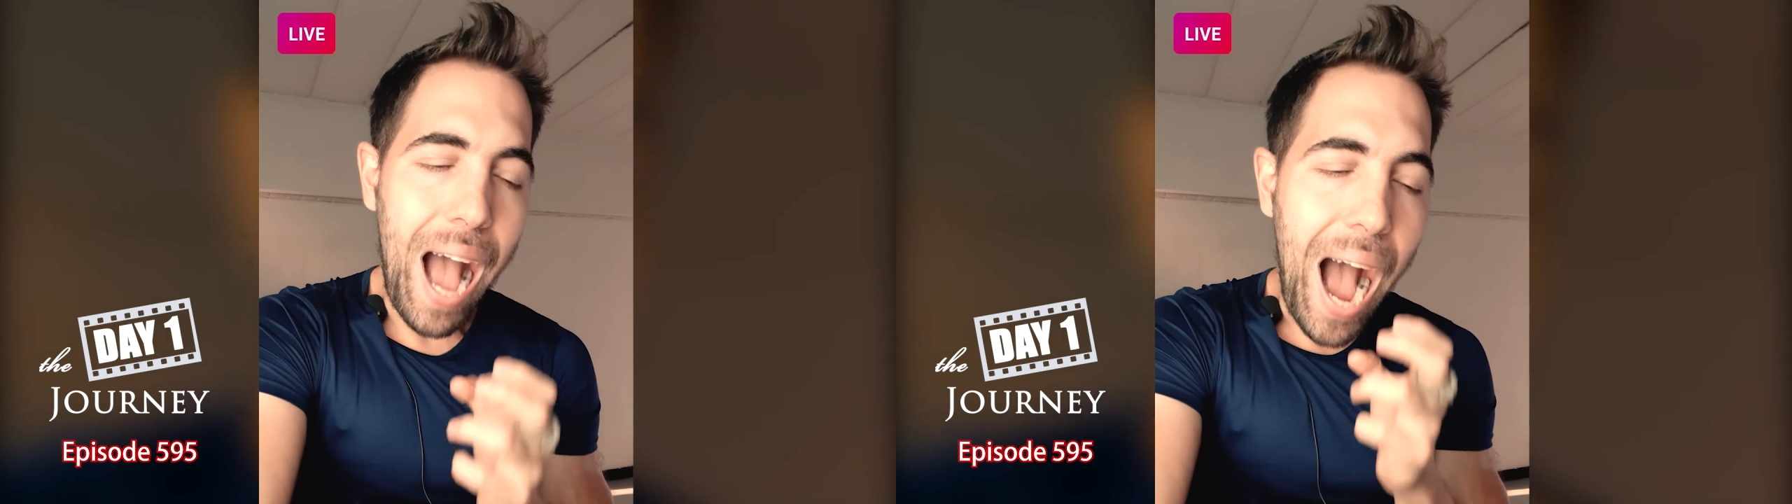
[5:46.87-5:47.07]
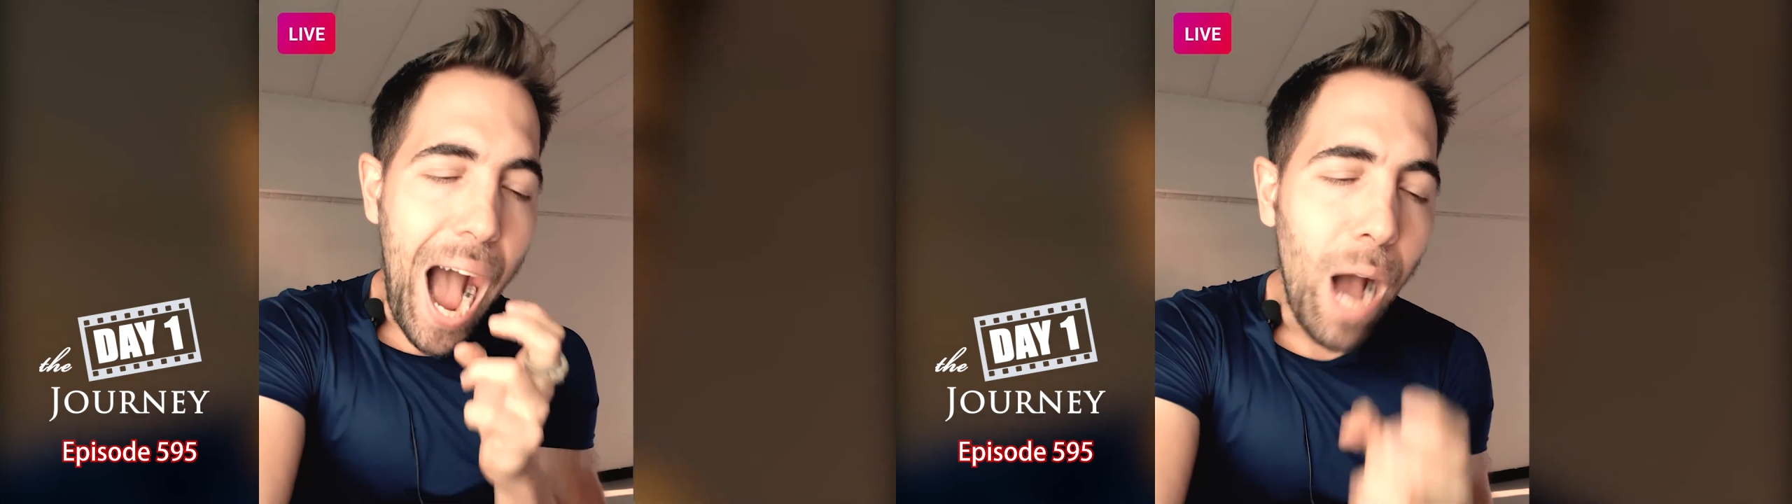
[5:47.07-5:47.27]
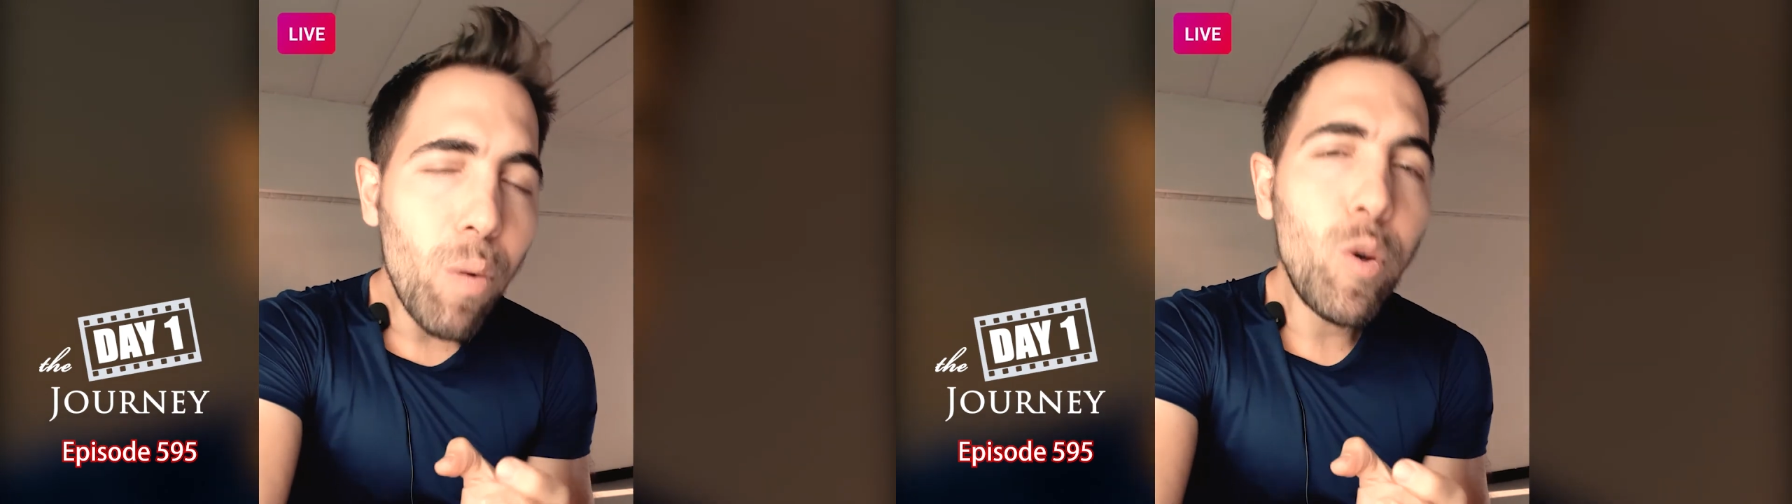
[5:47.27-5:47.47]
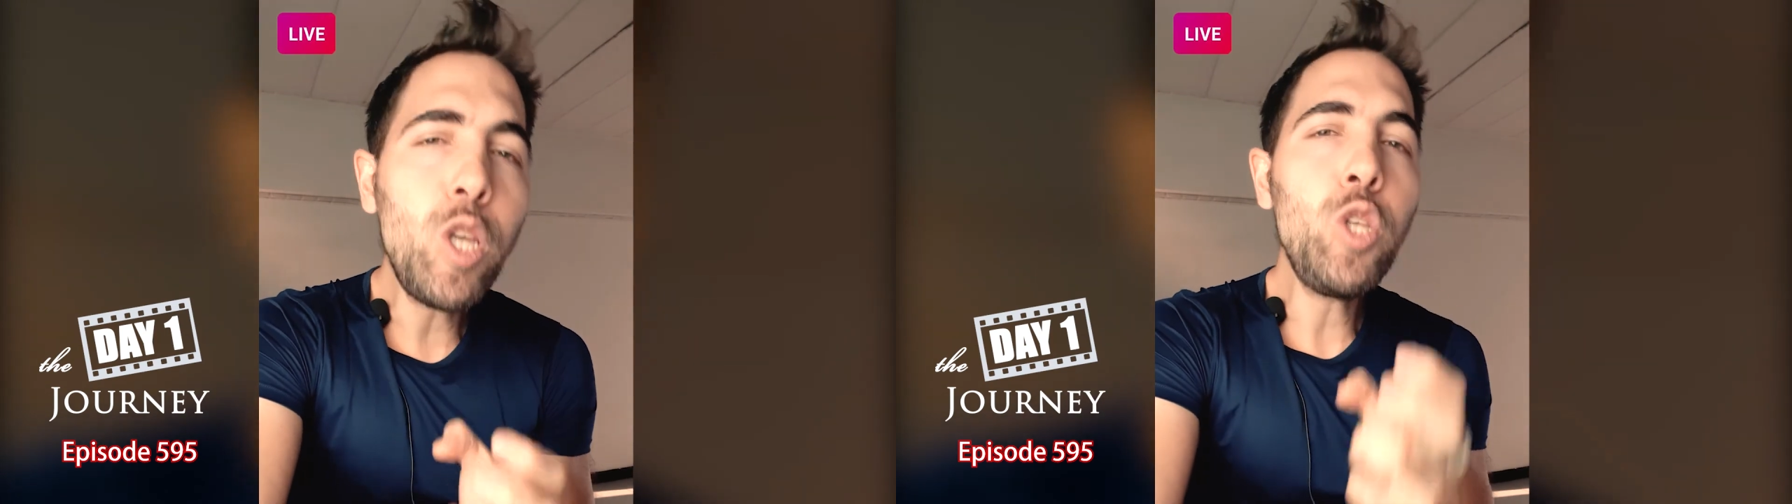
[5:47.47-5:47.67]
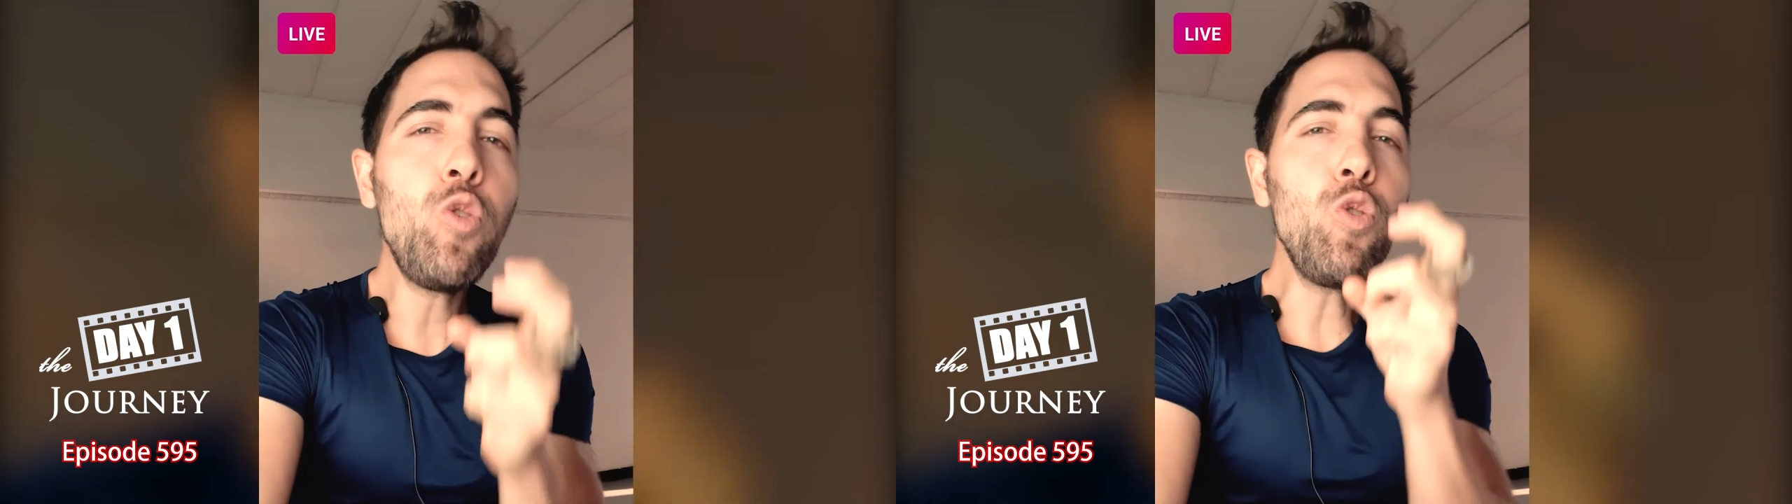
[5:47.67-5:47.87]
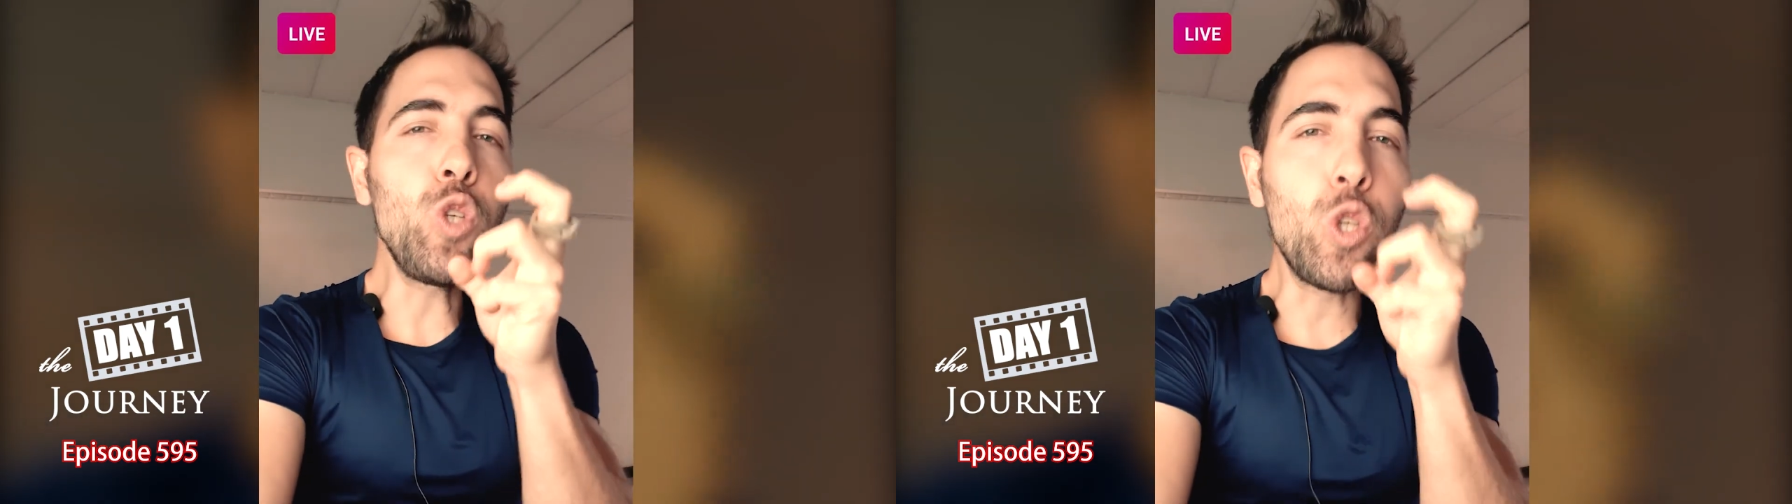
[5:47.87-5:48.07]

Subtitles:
how can you